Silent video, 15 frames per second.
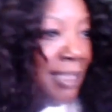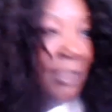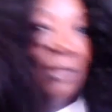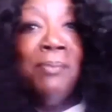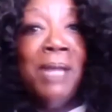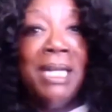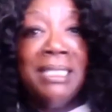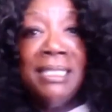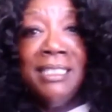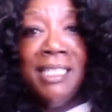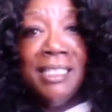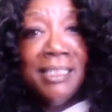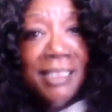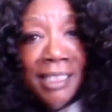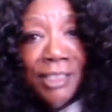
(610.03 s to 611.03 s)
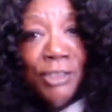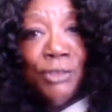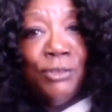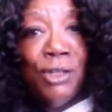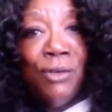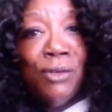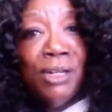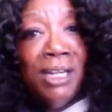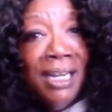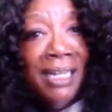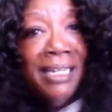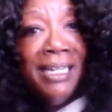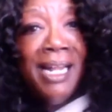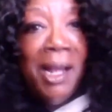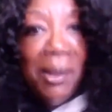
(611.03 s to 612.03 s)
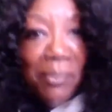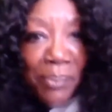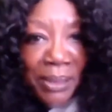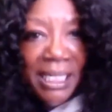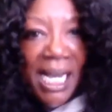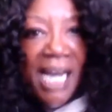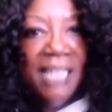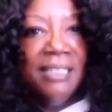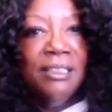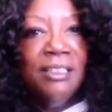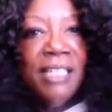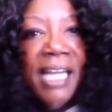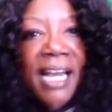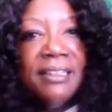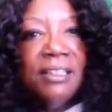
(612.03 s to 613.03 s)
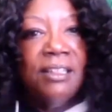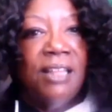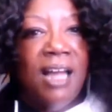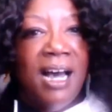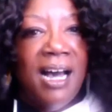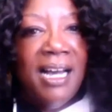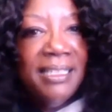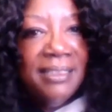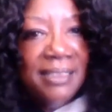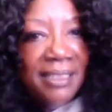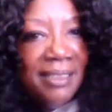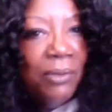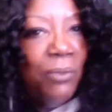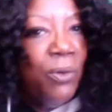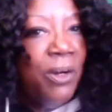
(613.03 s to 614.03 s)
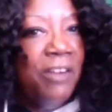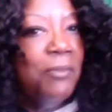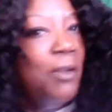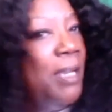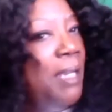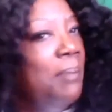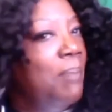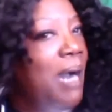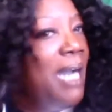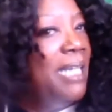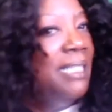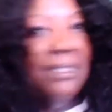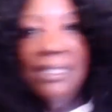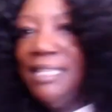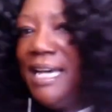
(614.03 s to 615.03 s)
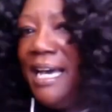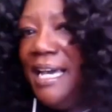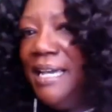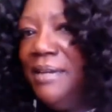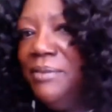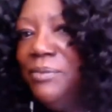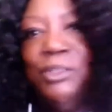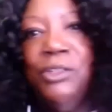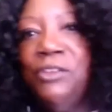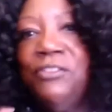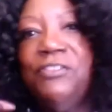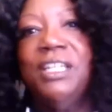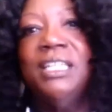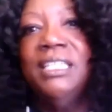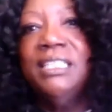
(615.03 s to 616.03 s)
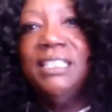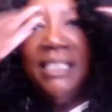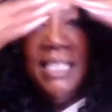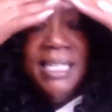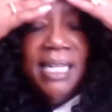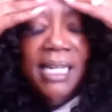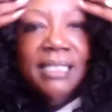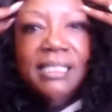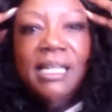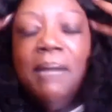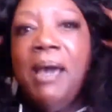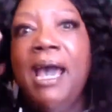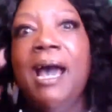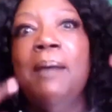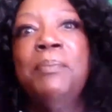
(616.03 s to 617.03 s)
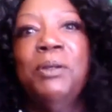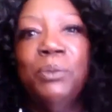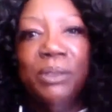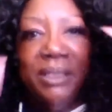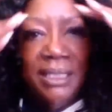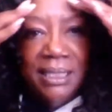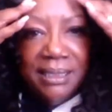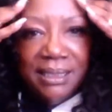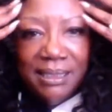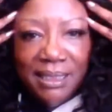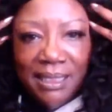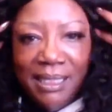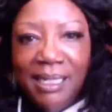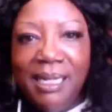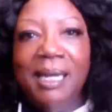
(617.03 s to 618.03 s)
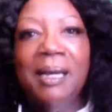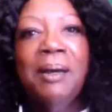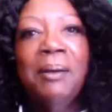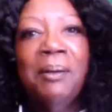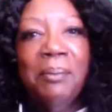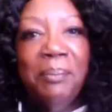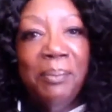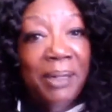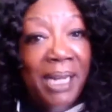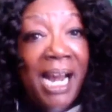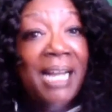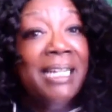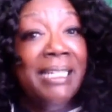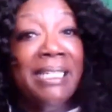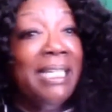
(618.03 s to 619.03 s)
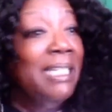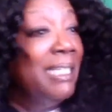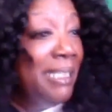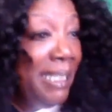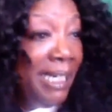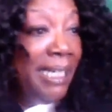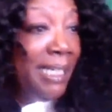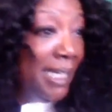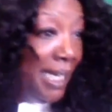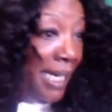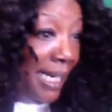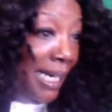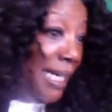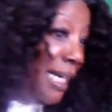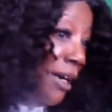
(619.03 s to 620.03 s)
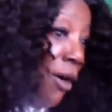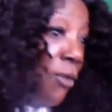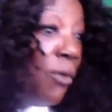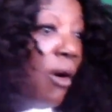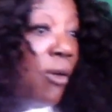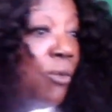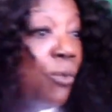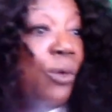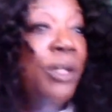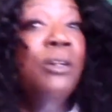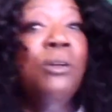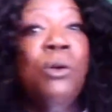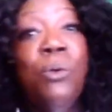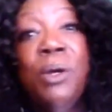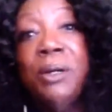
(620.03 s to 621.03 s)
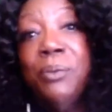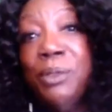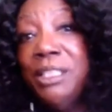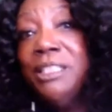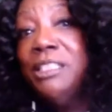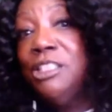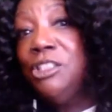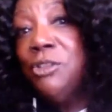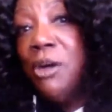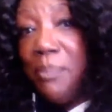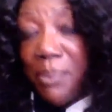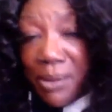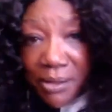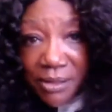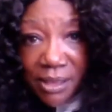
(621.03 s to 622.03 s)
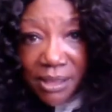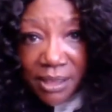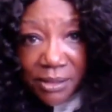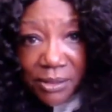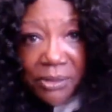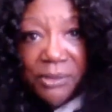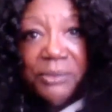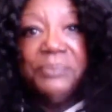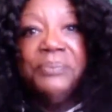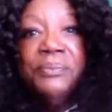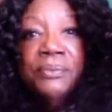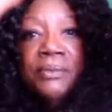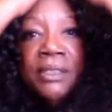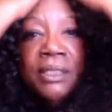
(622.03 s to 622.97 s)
And so I'm not suggesting that you don't cut, but kind of look at the lines where it might lay when you're finished. See, I'm happy with this. but it can go wrong real quick with a good sharp pair of scissors.